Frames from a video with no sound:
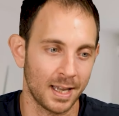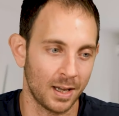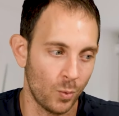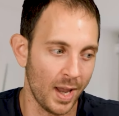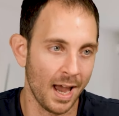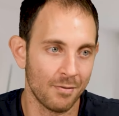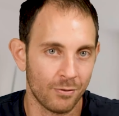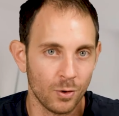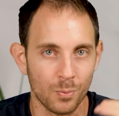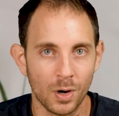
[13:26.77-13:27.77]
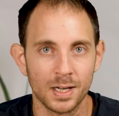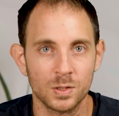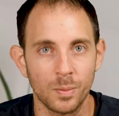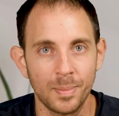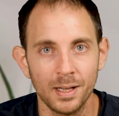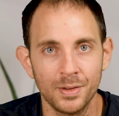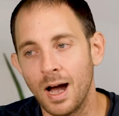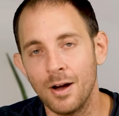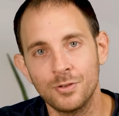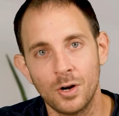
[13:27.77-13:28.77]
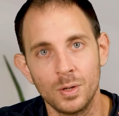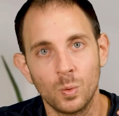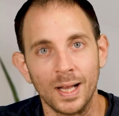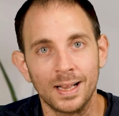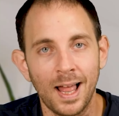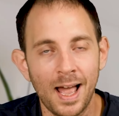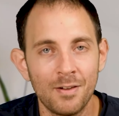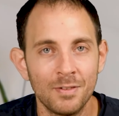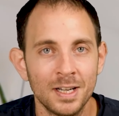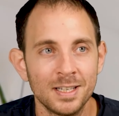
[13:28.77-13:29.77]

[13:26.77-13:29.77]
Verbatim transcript: Like we have a few products we built. After it went live,